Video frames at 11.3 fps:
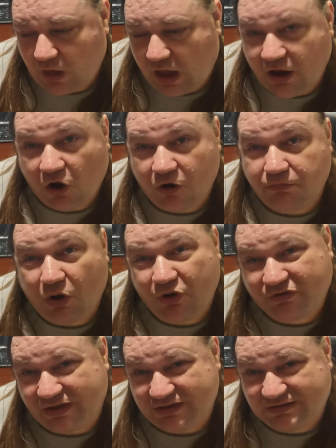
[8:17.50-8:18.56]
I own
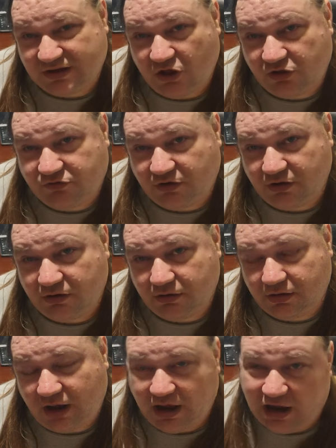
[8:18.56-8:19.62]
mostly
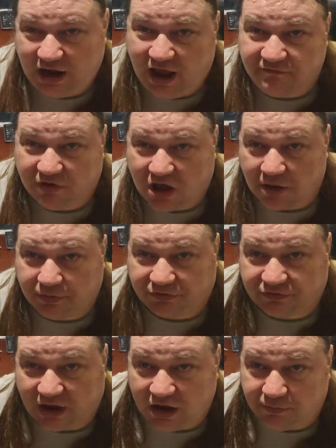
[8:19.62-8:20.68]
Zildjian, and I have a couple
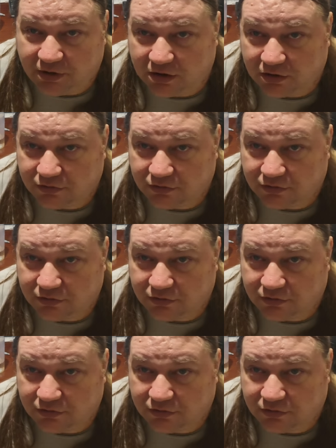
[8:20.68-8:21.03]
Sabians.